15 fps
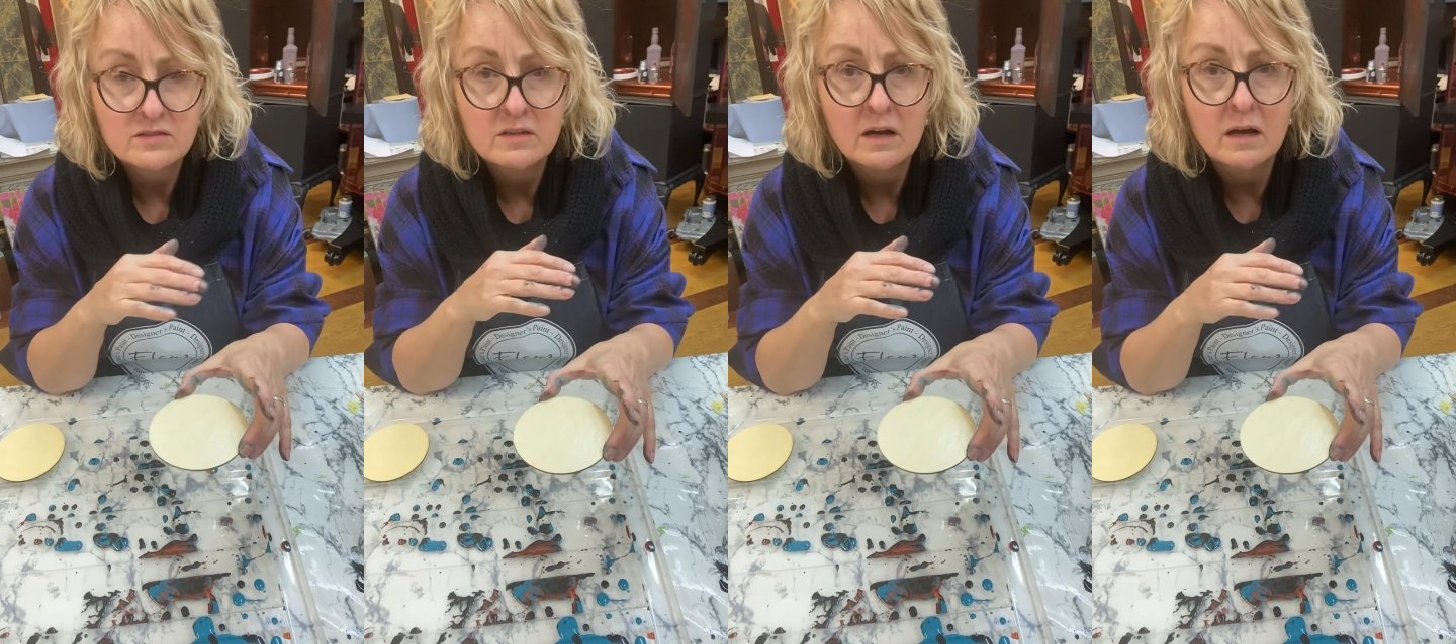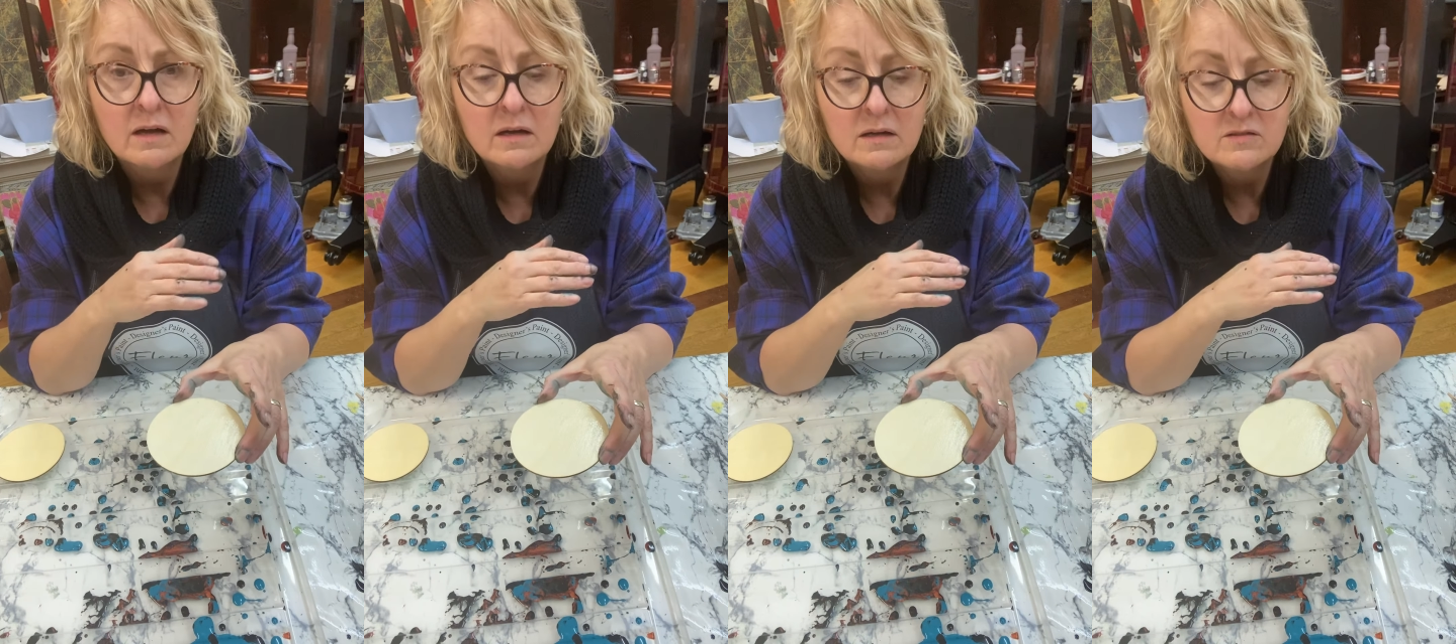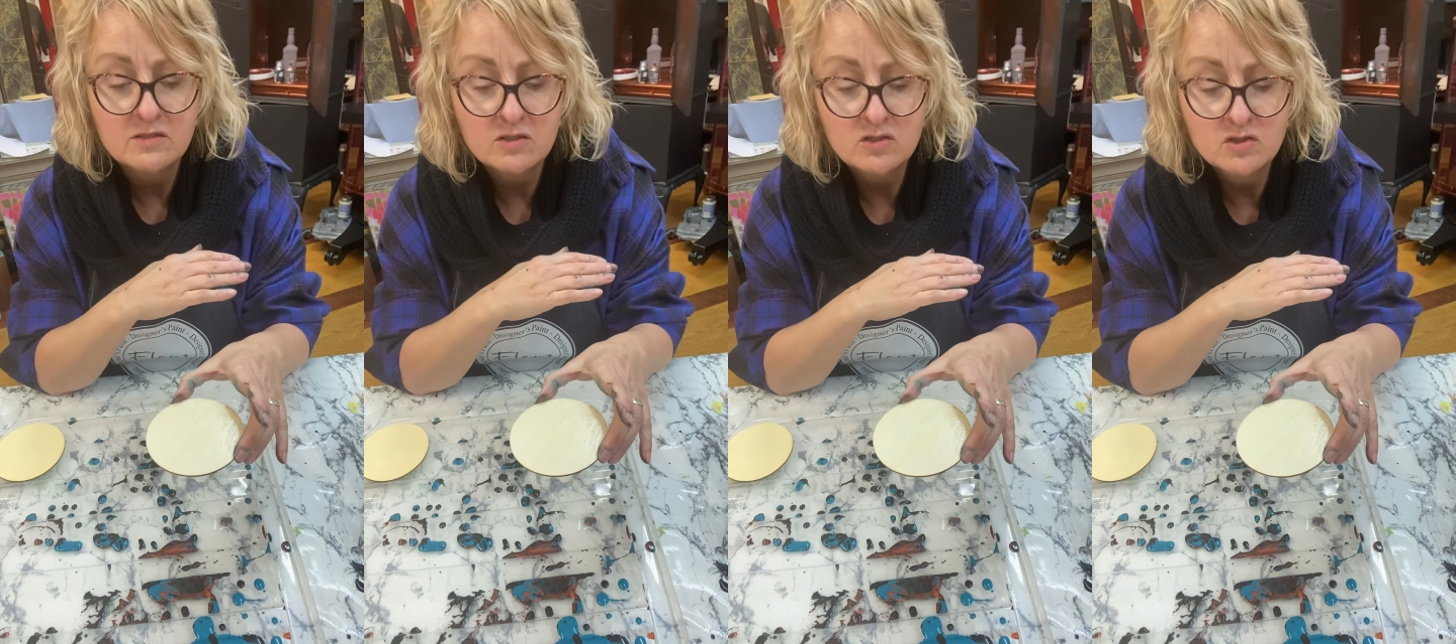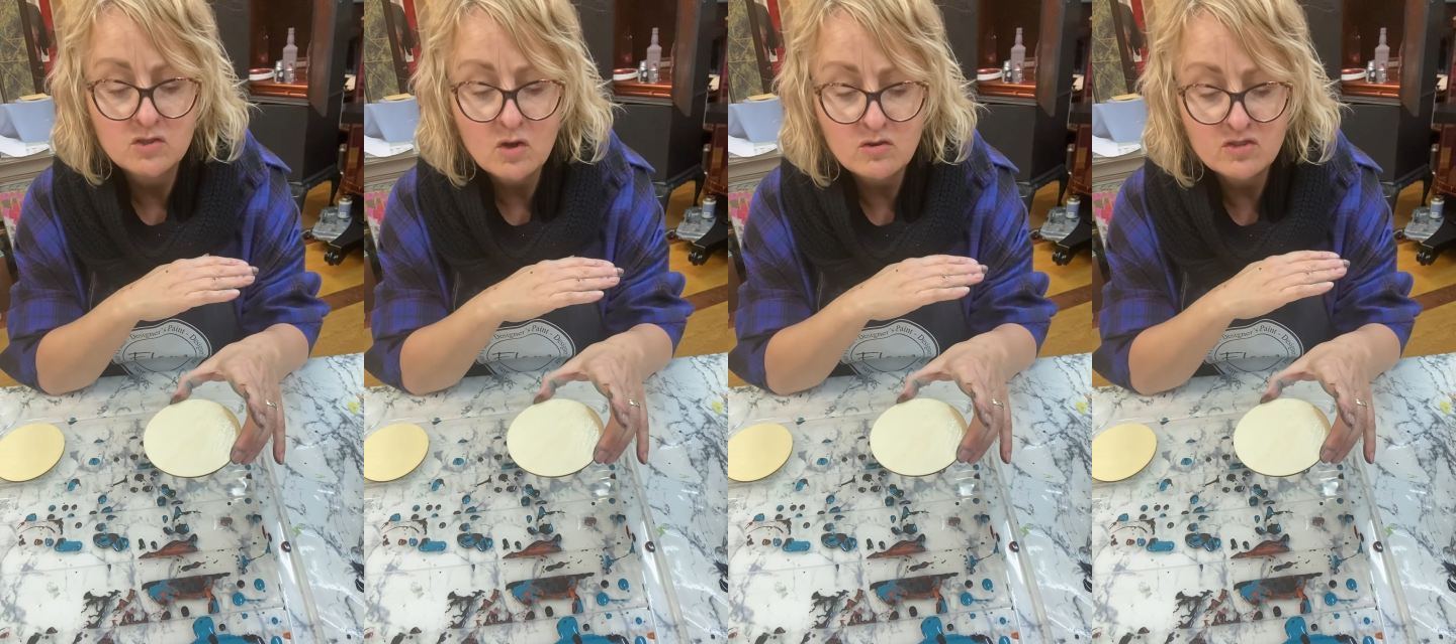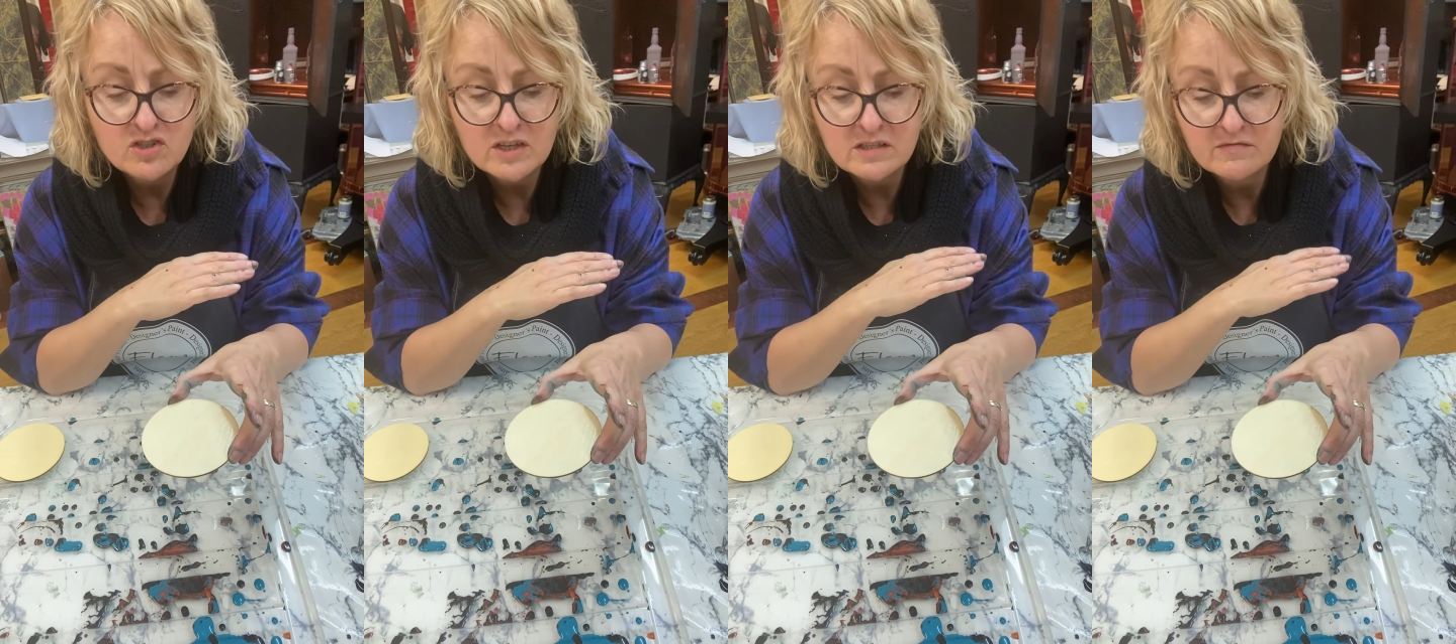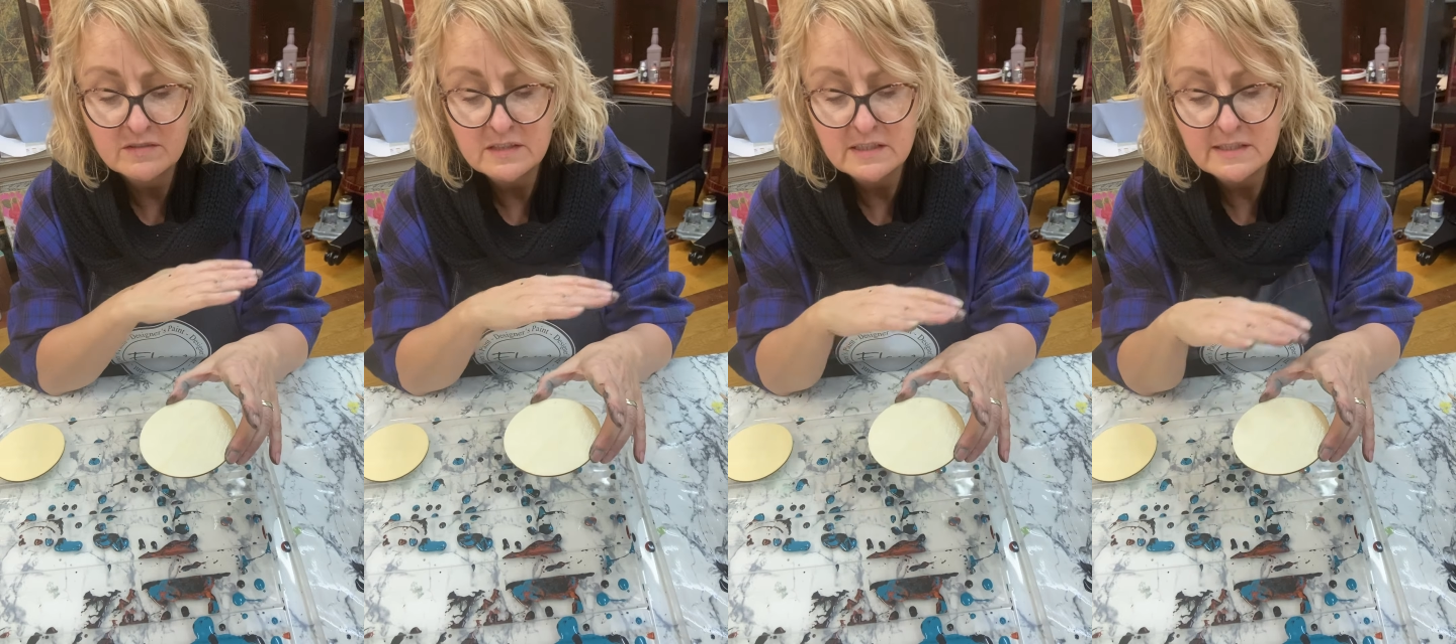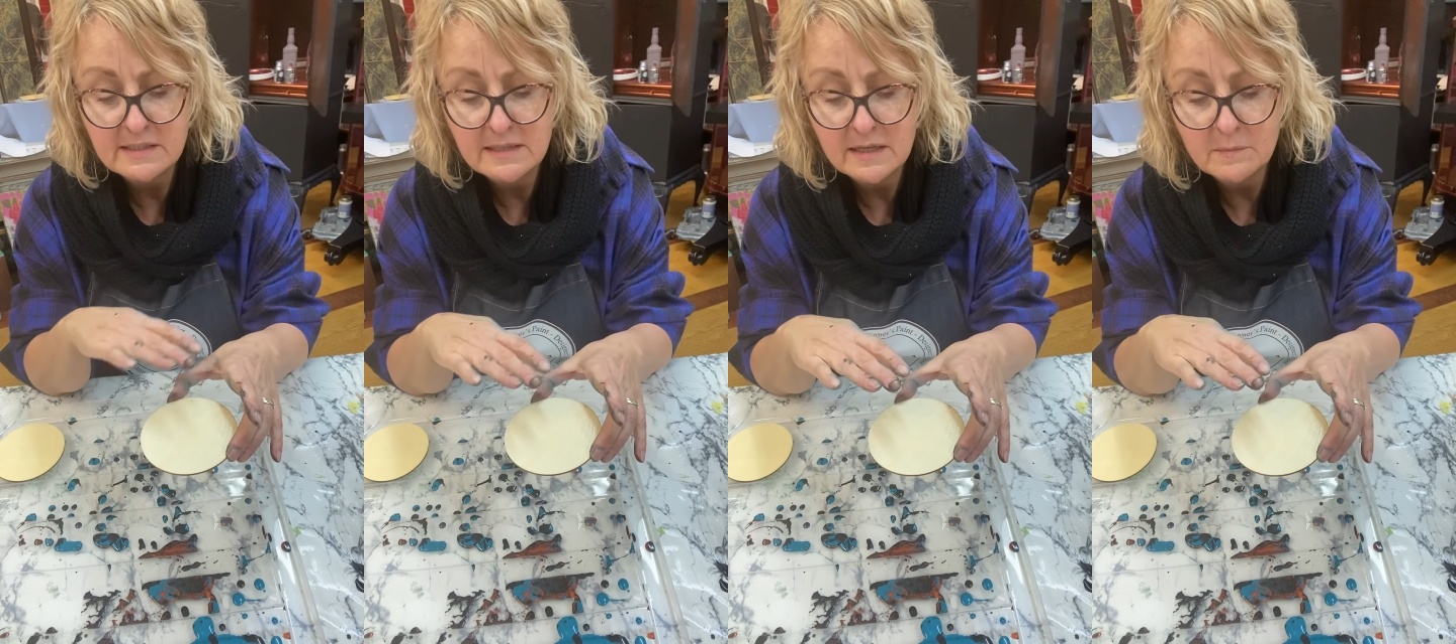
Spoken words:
So it's not just for the slip,